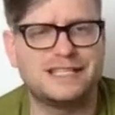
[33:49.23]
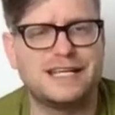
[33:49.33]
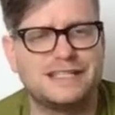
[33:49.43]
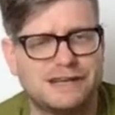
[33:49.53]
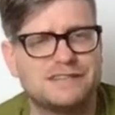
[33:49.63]

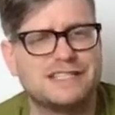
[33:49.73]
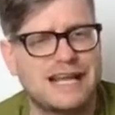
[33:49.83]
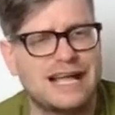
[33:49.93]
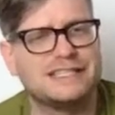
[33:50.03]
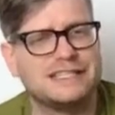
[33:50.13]
17,
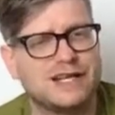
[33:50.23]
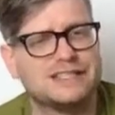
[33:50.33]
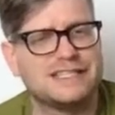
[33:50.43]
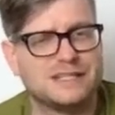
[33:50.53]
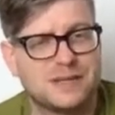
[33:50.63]
18,
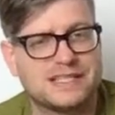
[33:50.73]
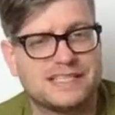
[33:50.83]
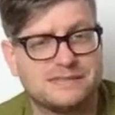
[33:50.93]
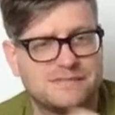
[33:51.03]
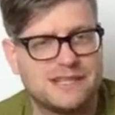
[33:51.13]
19 and
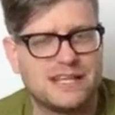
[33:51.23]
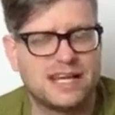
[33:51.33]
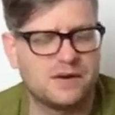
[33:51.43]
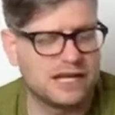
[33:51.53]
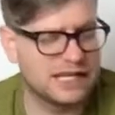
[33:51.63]
20. There you
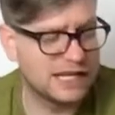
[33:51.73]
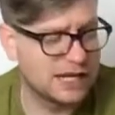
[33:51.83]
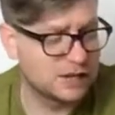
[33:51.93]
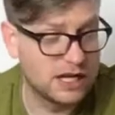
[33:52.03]
go, I can count.